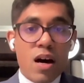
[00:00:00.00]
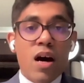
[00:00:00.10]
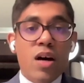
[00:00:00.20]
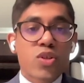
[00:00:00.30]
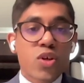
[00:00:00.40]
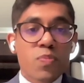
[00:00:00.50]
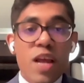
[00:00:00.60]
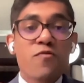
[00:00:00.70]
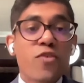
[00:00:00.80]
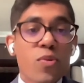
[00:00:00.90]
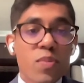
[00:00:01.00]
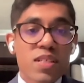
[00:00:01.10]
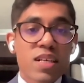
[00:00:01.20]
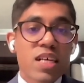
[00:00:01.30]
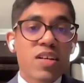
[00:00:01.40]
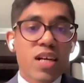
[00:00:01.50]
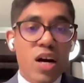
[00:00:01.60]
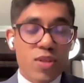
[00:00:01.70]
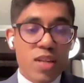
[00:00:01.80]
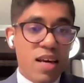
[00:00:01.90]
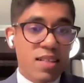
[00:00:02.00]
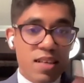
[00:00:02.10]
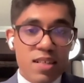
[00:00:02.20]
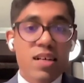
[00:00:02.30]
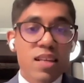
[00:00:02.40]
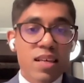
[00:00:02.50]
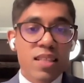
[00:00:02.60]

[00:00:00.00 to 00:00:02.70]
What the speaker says: So a platform is a clearinghouse, like I said earlier,